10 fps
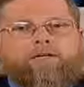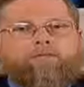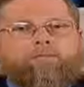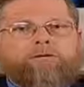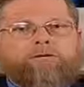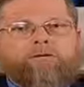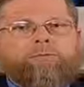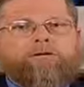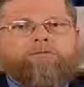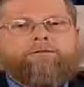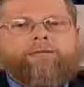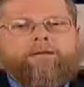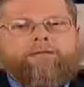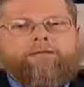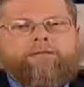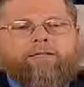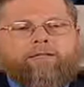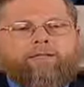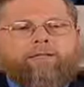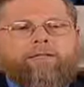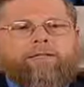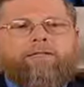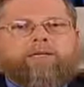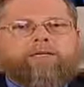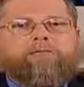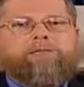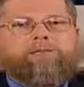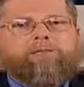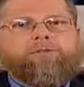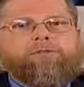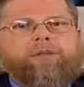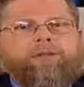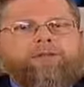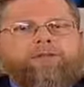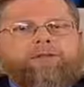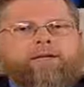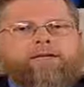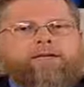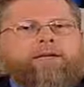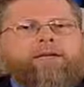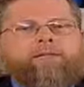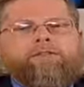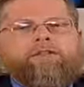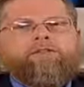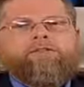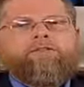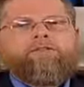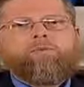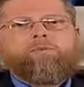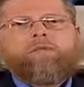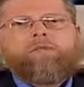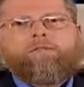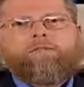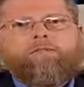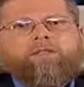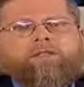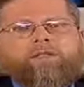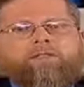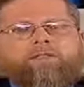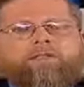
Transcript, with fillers: speaking about the fact that there are many issues that atheists raise to